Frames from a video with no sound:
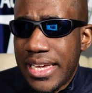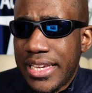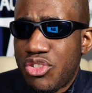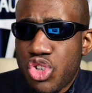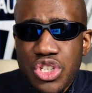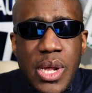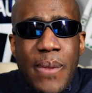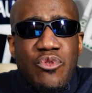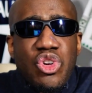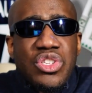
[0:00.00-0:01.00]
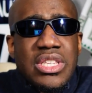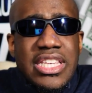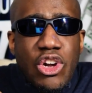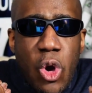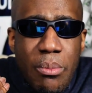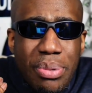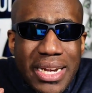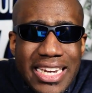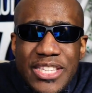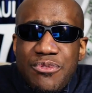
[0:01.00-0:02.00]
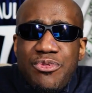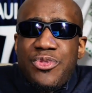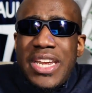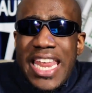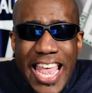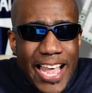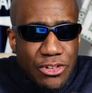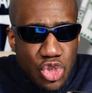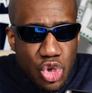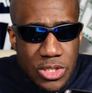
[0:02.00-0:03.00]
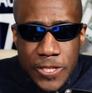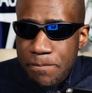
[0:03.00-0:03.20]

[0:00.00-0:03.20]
just the complete flair and just